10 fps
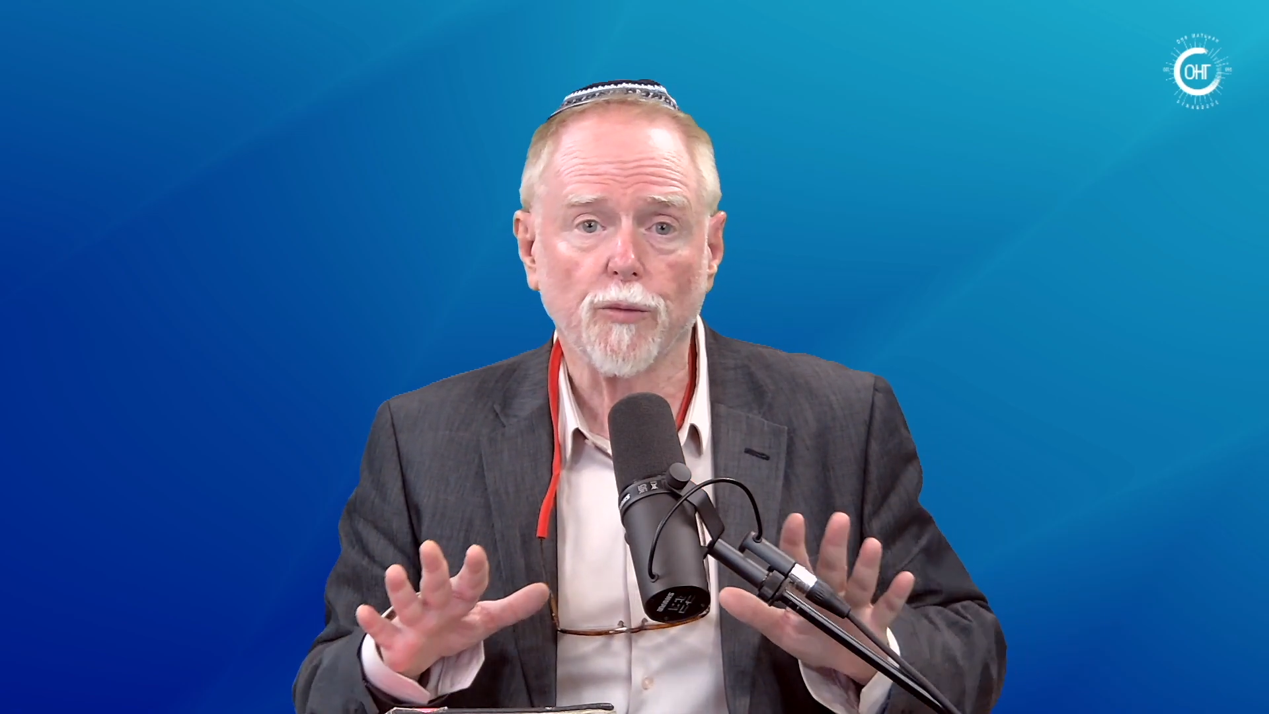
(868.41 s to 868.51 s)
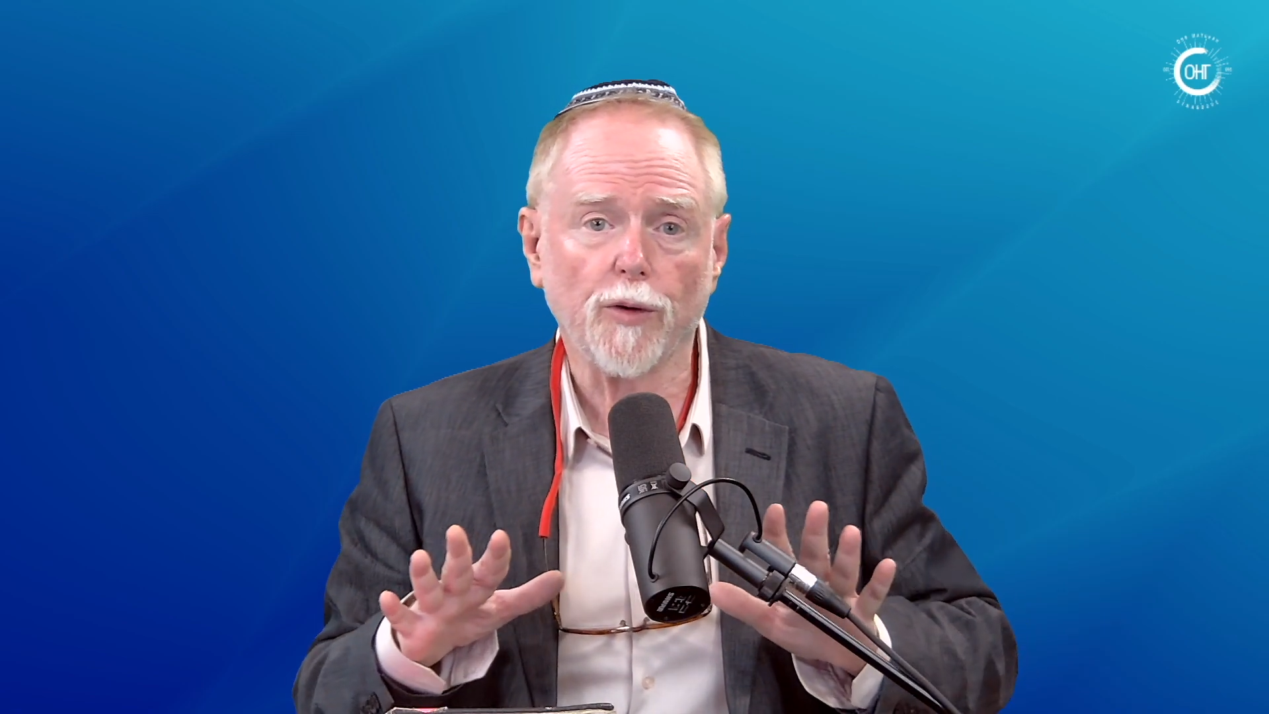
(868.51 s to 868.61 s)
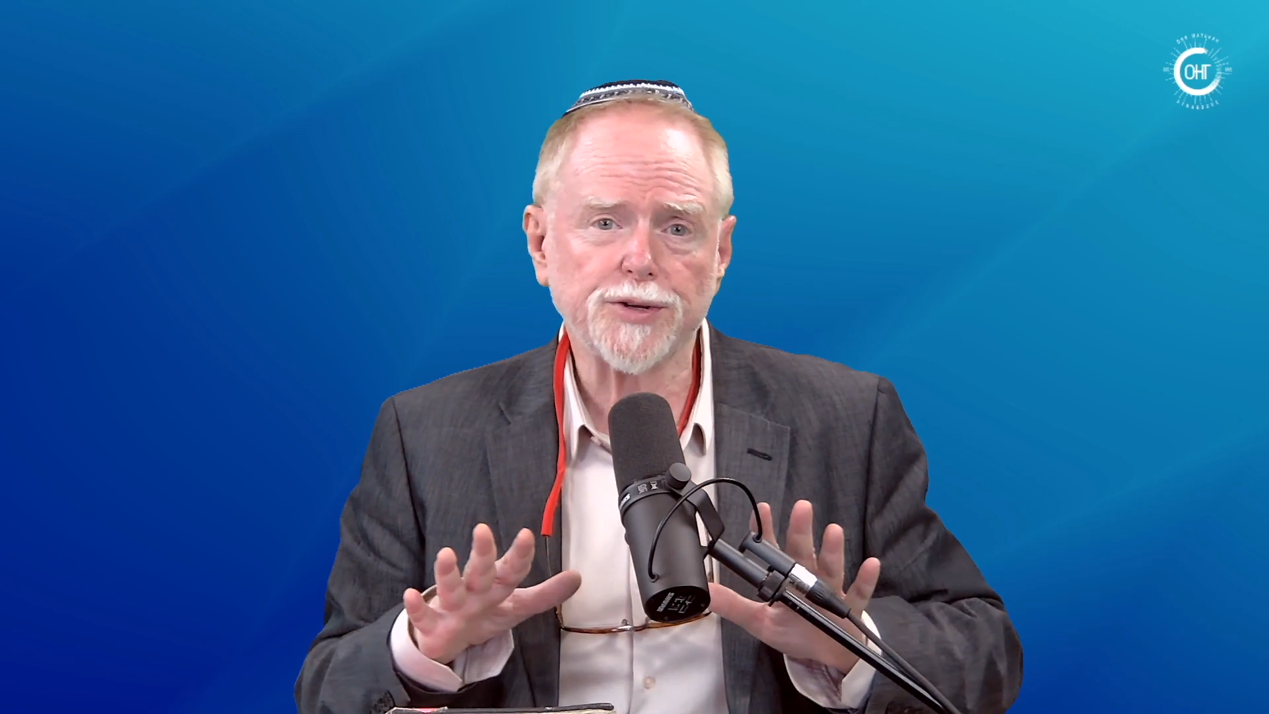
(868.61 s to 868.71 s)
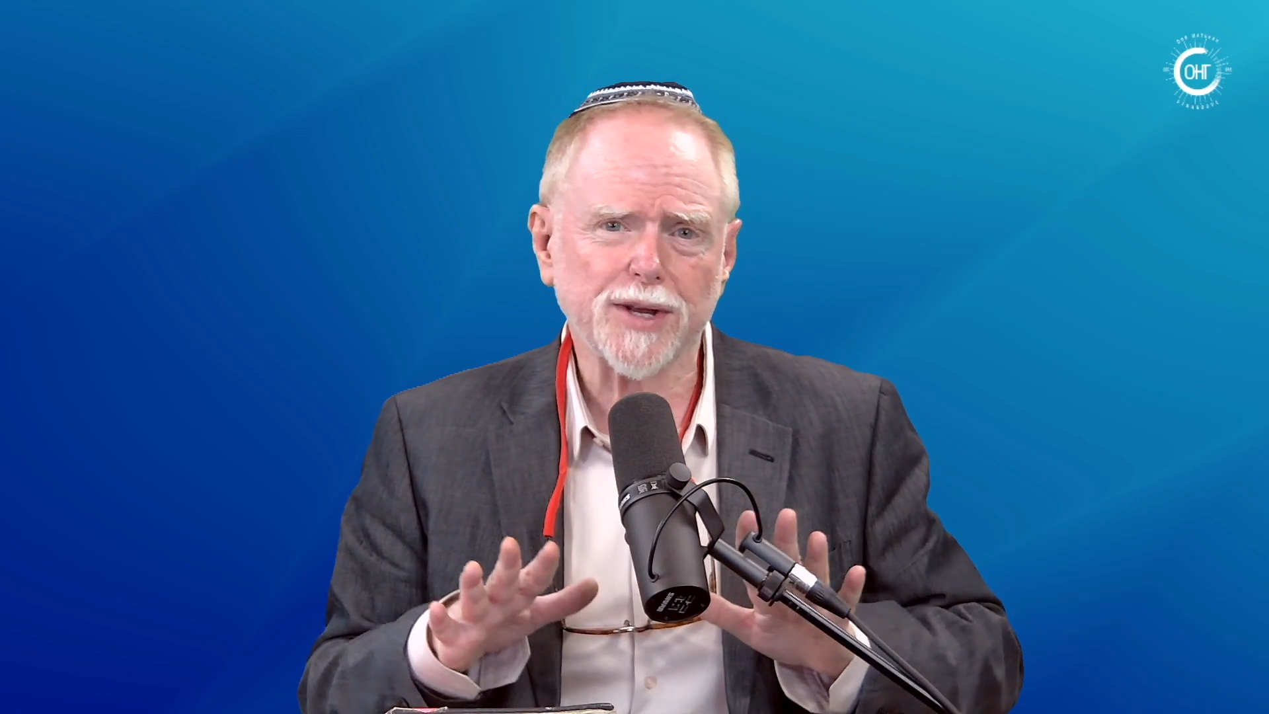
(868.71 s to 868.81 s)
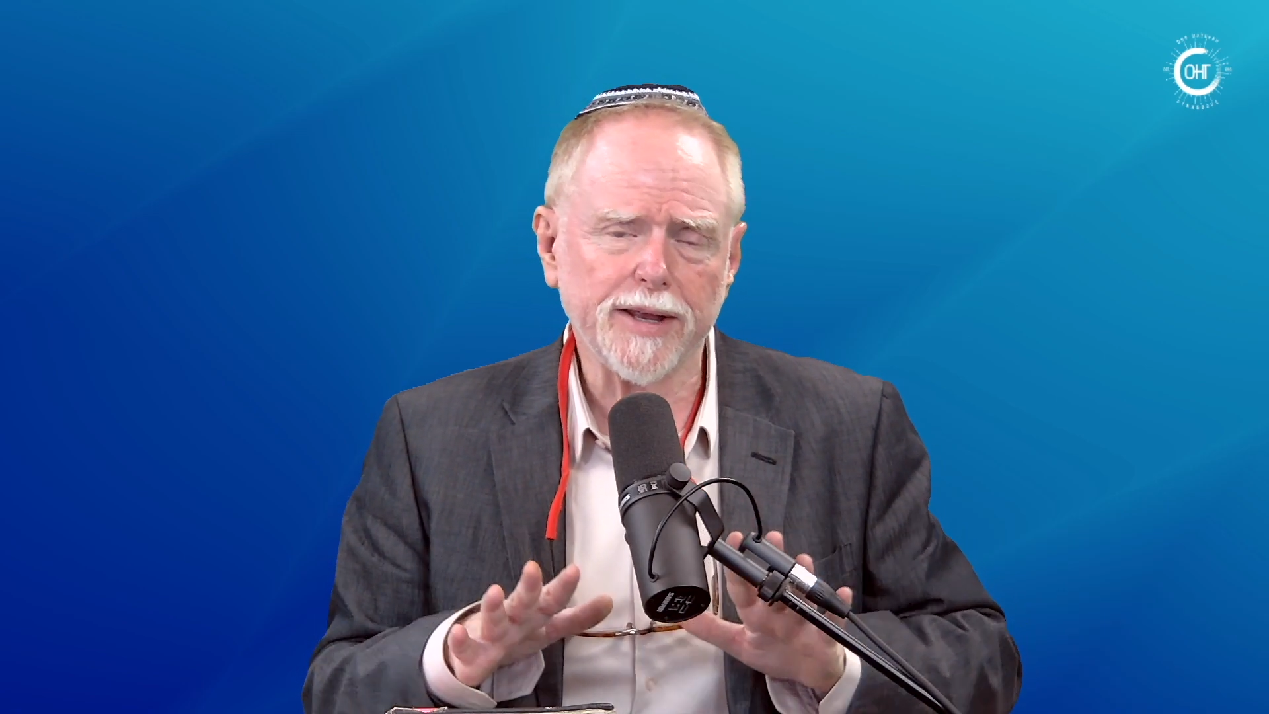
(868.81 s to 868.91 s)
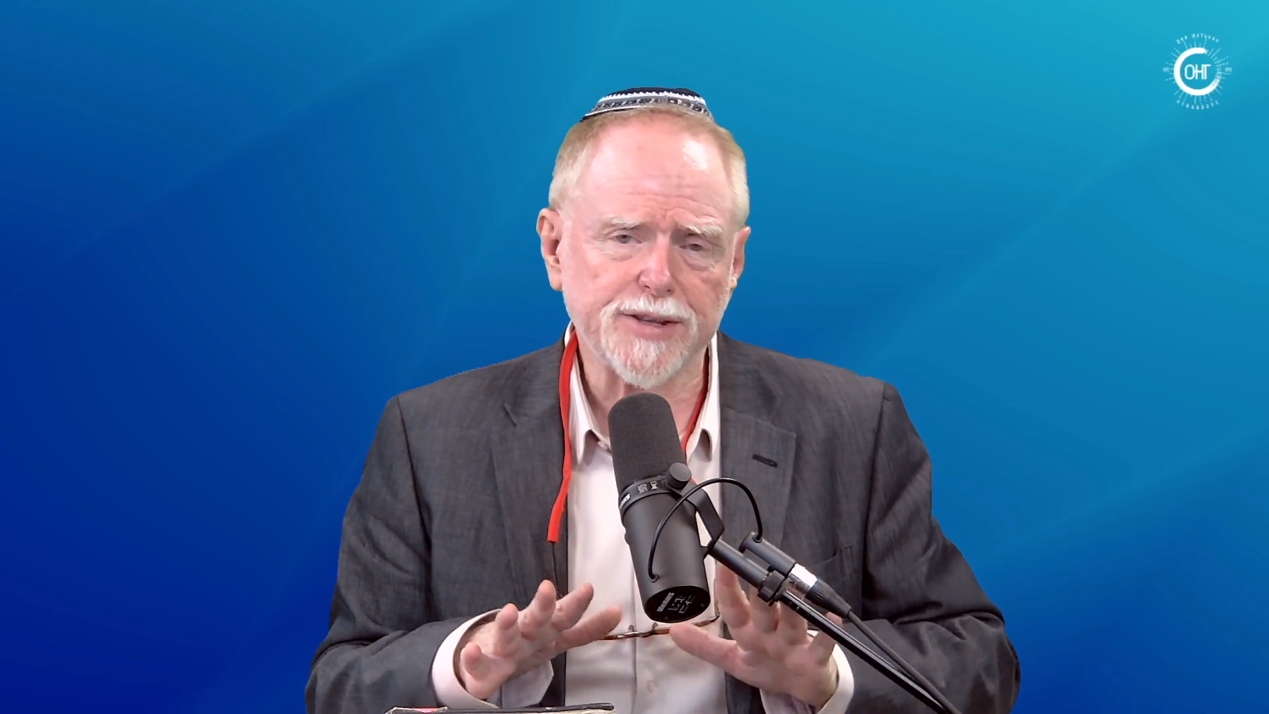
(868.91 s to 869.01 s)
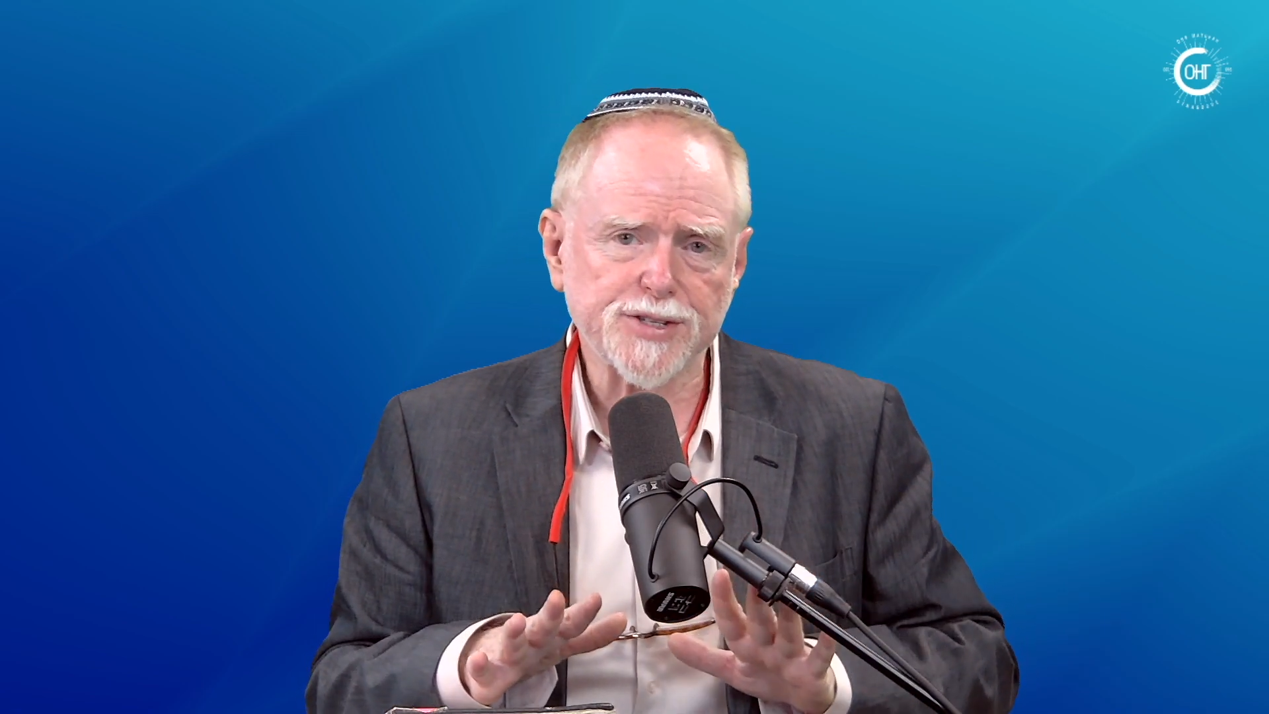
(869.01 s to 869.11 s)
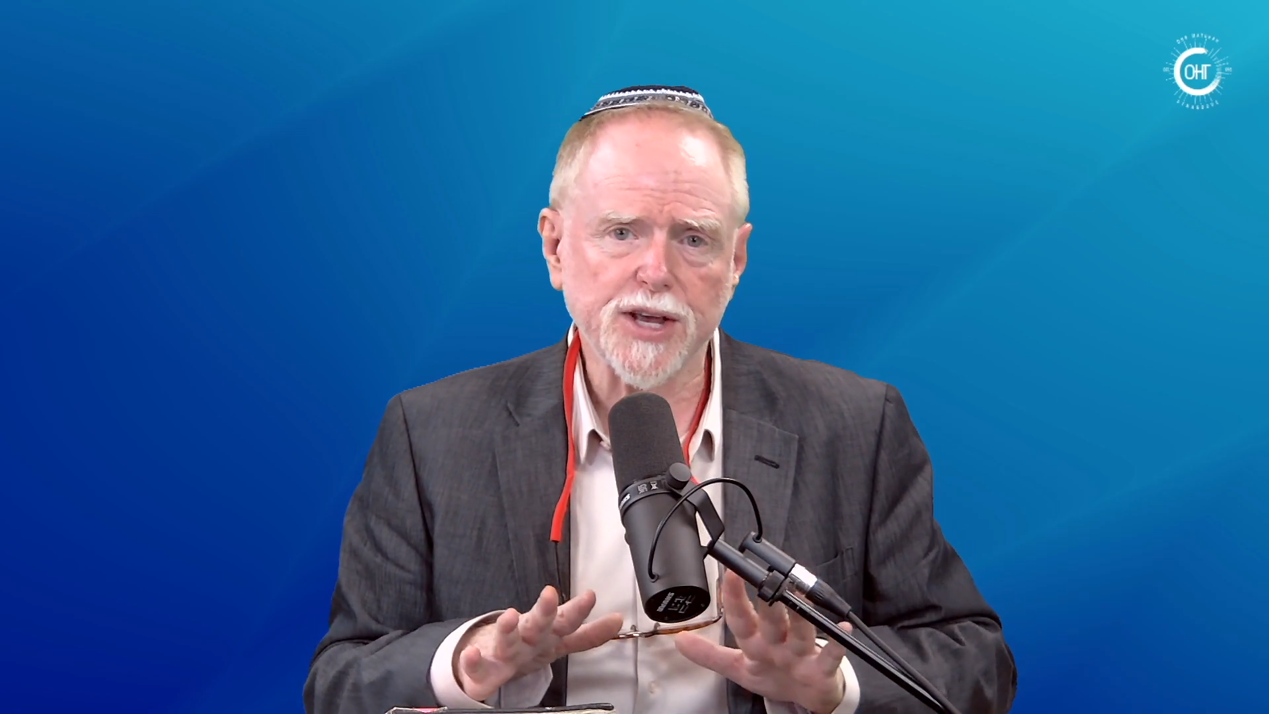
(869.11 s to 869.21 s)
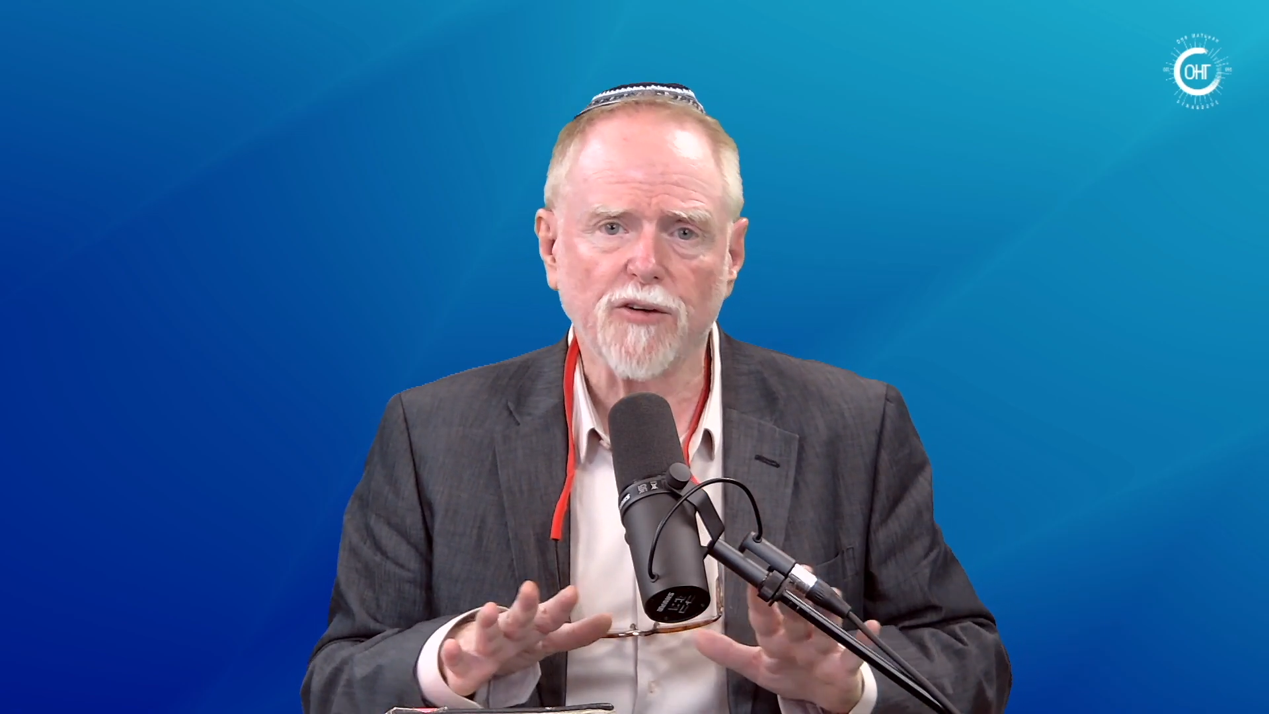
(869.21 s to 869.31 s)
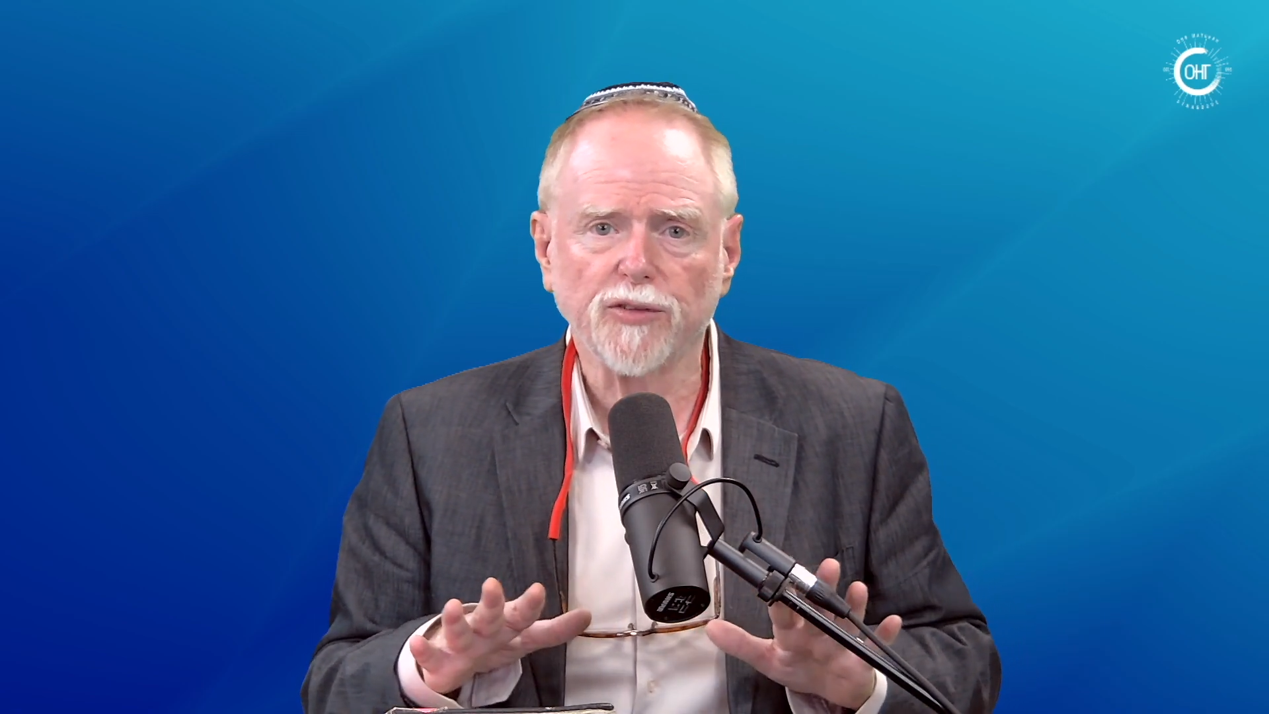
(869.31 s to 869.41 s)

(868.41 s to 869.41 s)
which itself